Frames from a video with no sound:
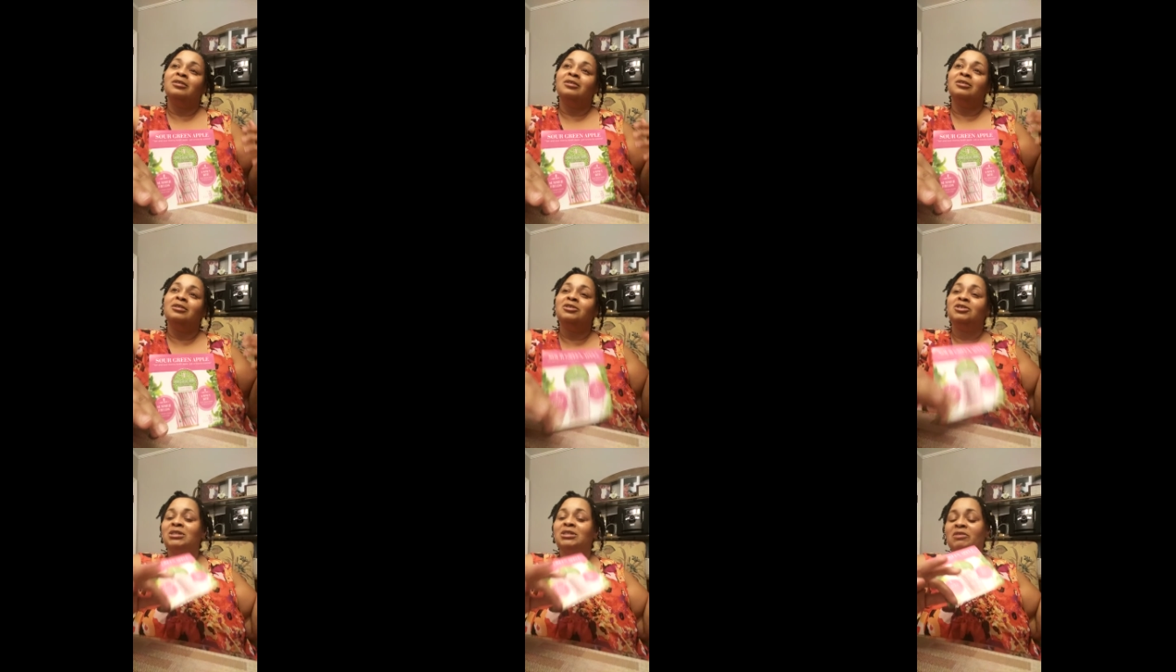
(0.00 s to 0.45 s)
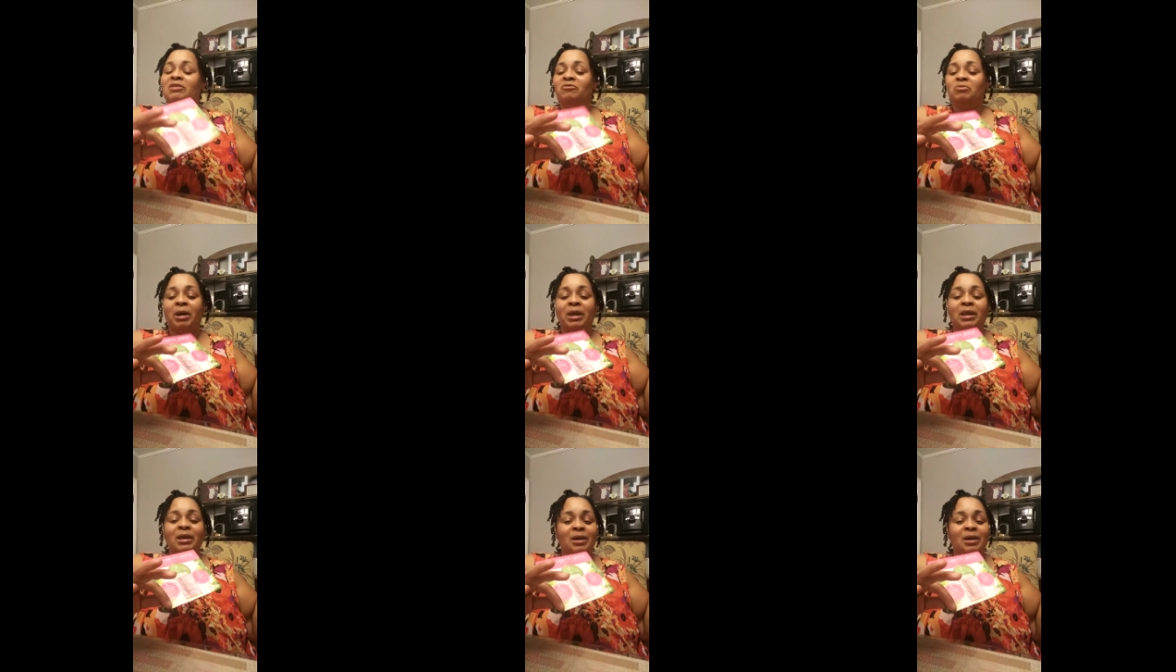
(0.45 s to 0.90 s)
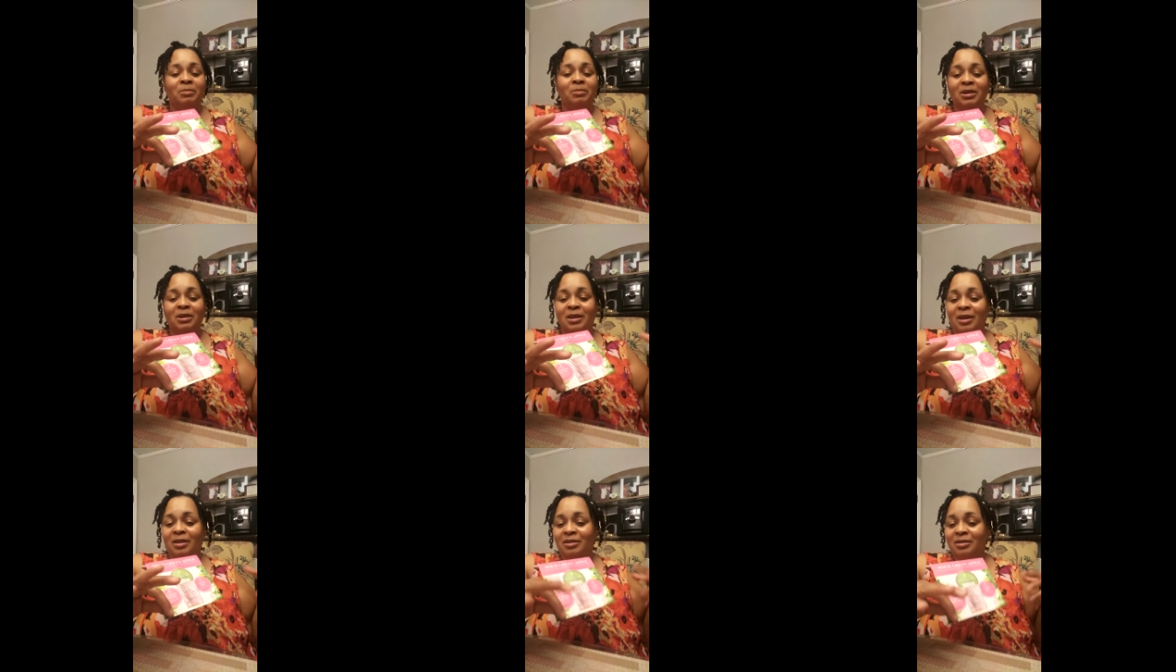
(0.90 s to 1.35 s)
it's just everybody coming
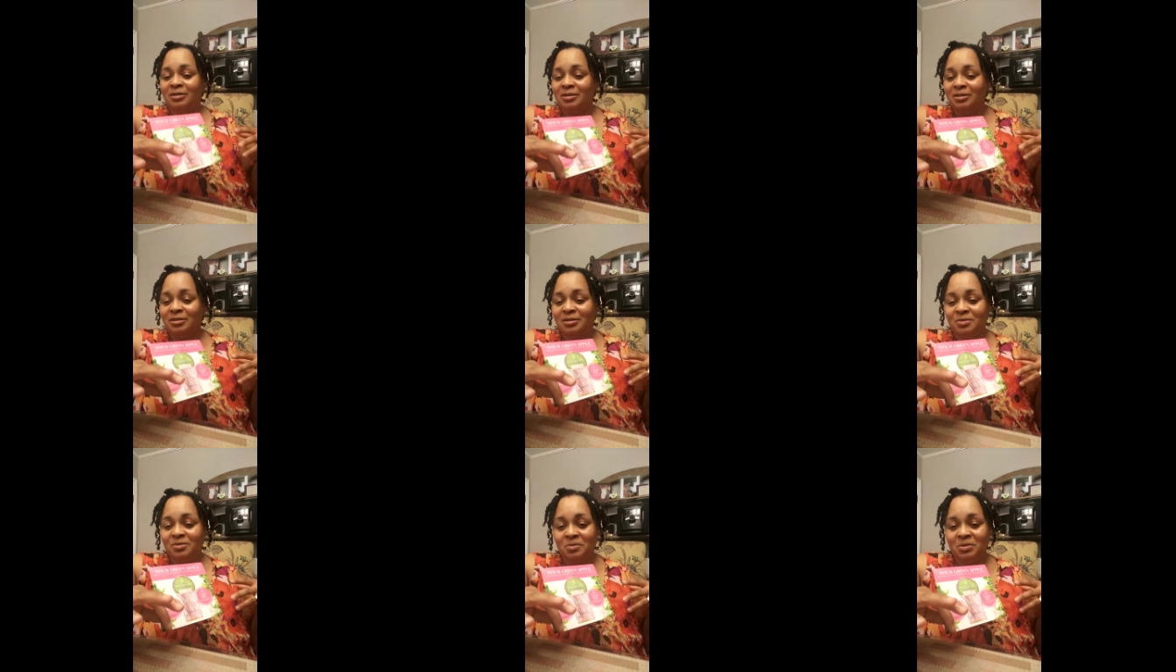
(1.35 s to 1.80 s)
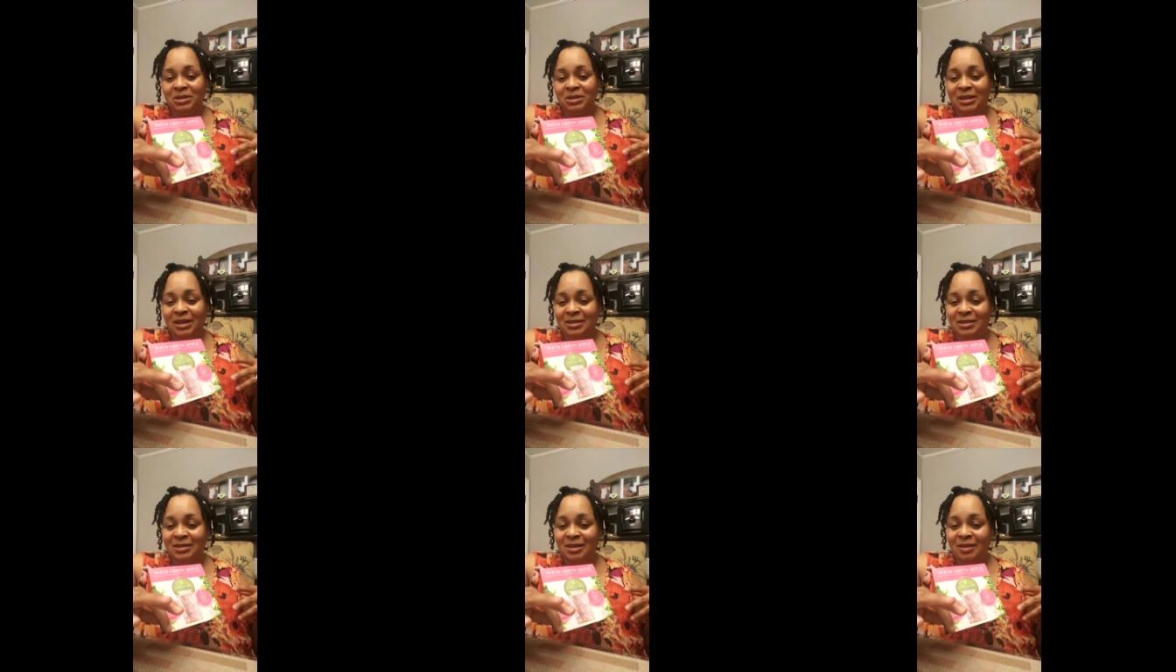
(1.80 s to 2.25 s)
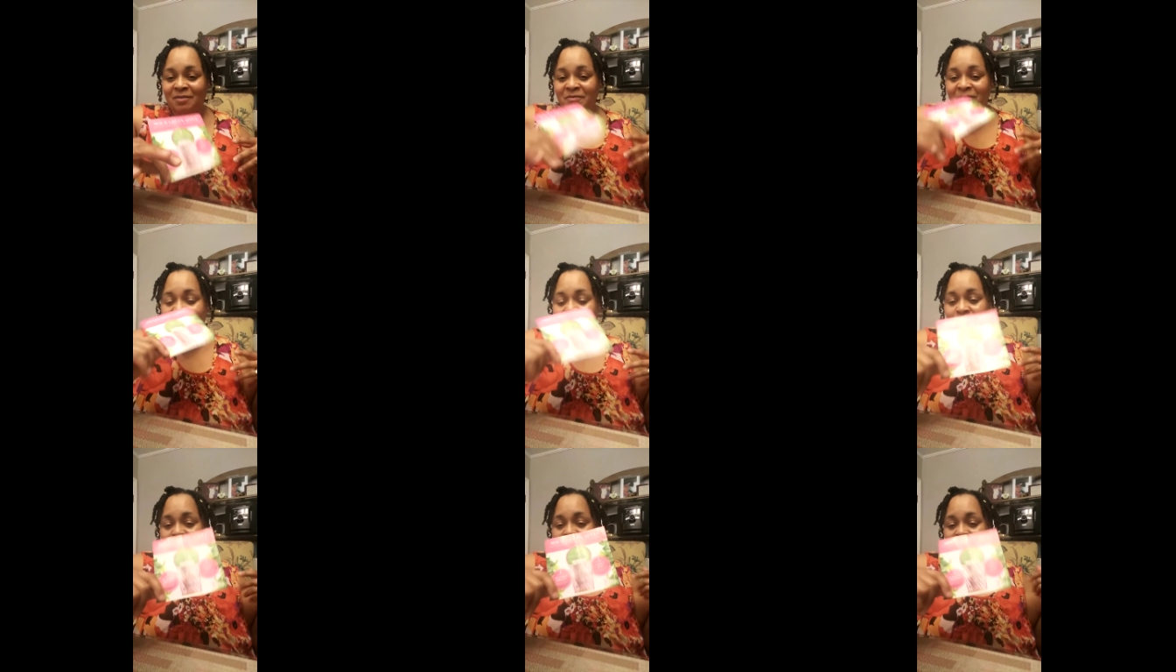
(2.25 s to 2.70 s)
together with their stuff.
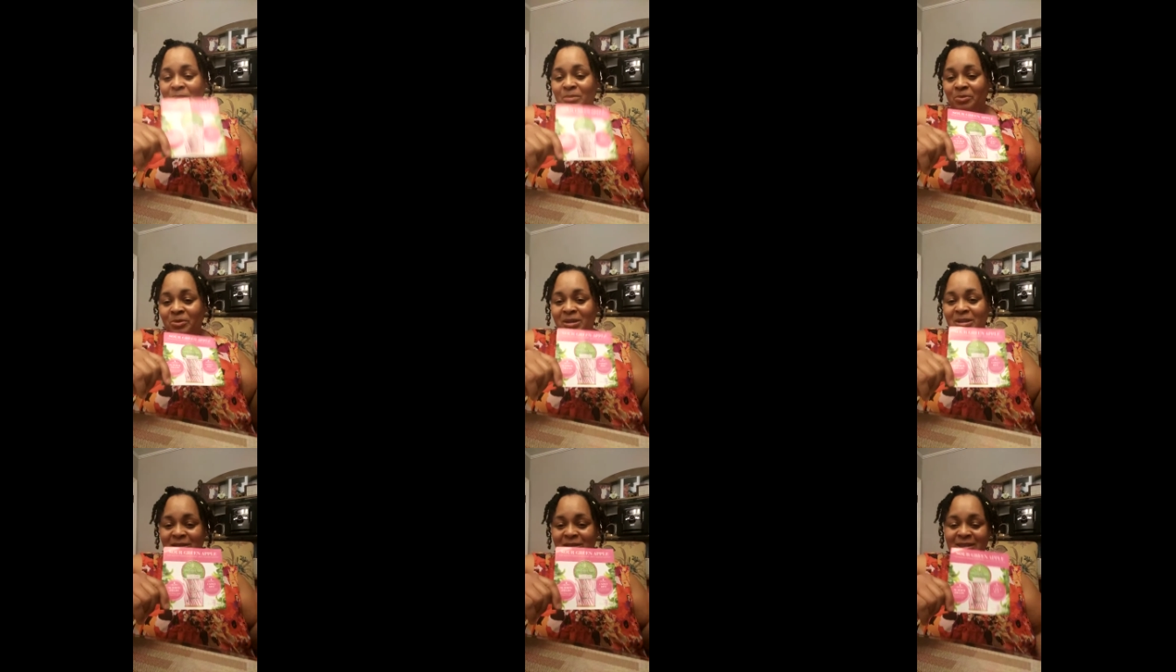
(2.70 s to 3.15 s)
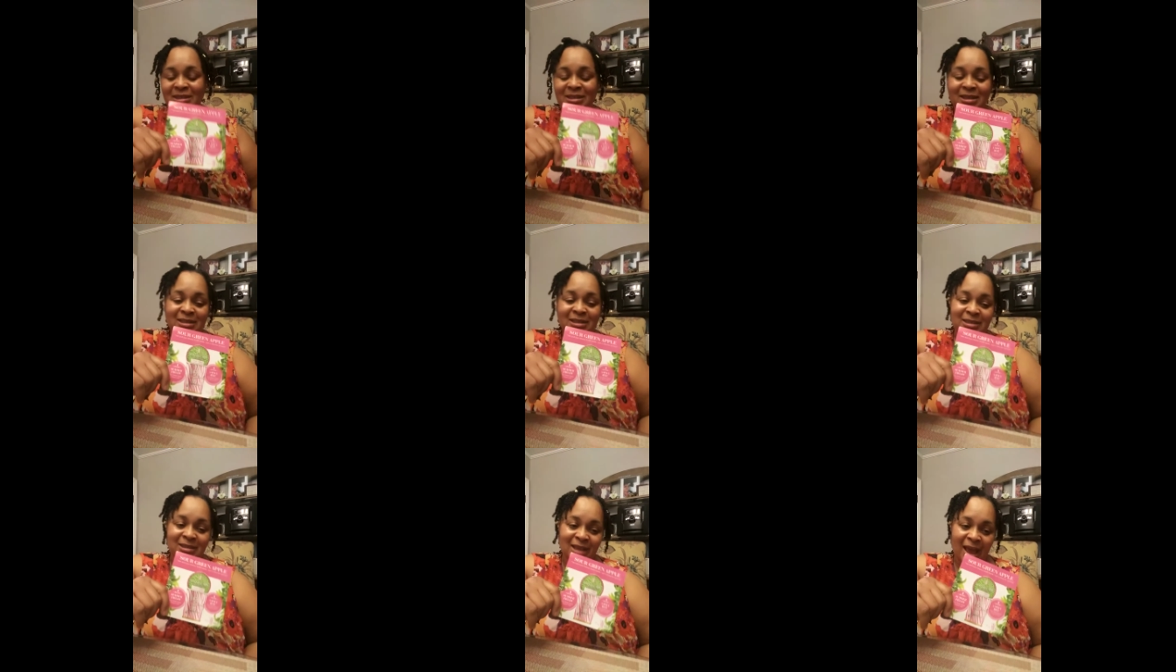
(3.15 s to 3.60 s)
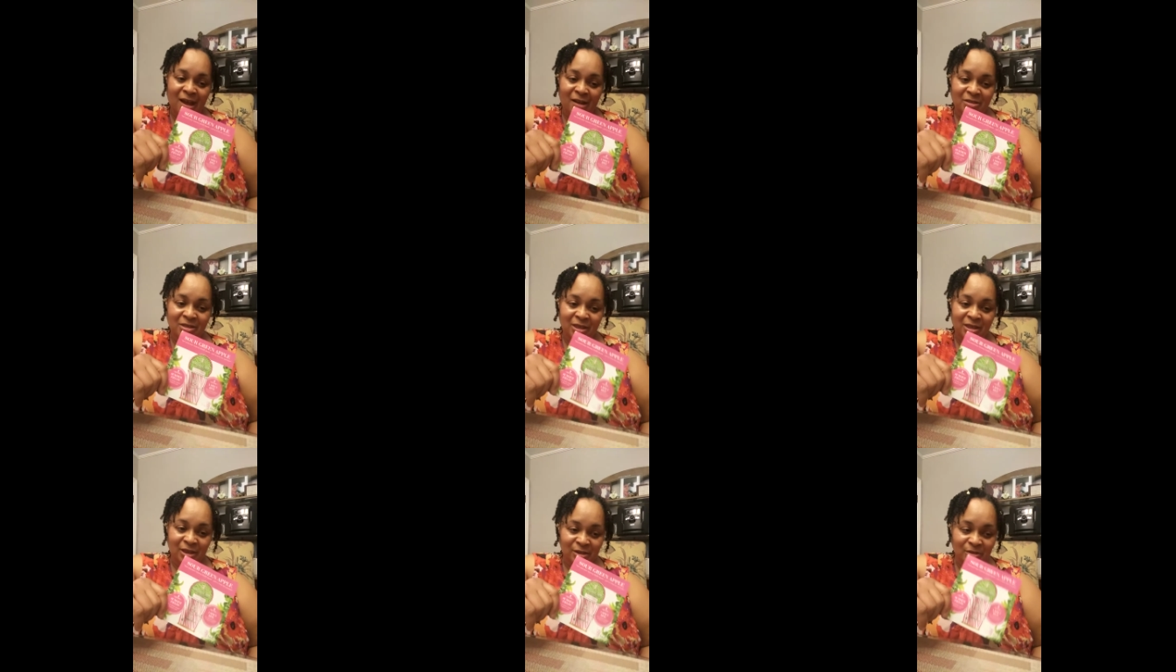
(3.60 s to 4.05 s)
And I'm going to bring the sense
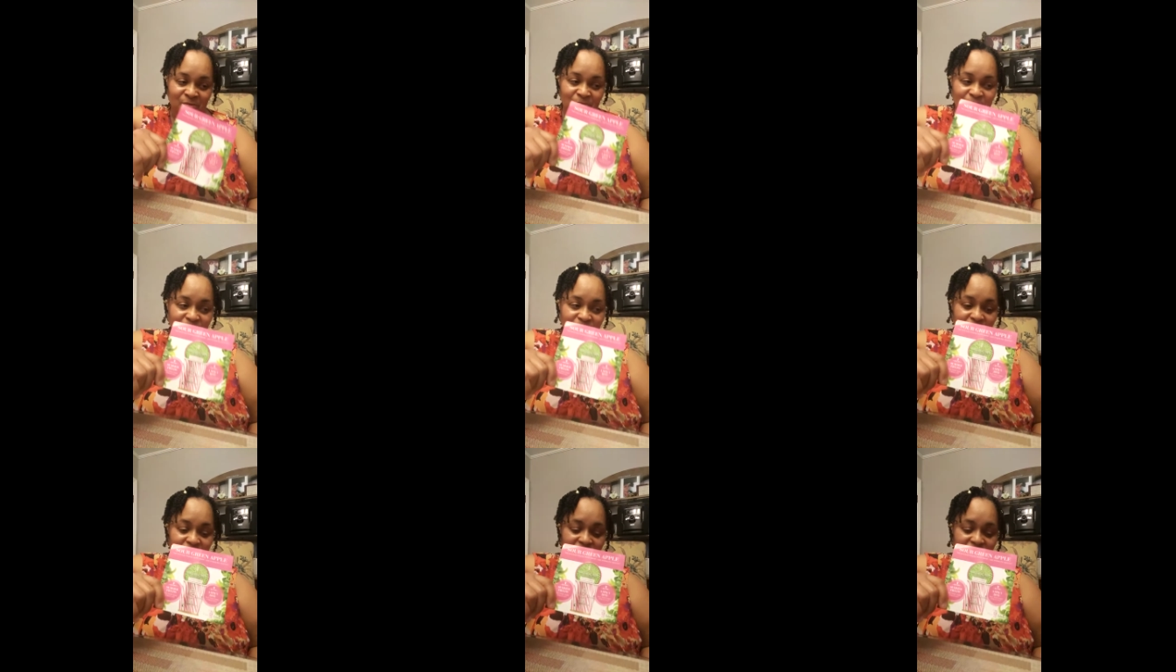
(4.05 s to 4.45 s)
out there.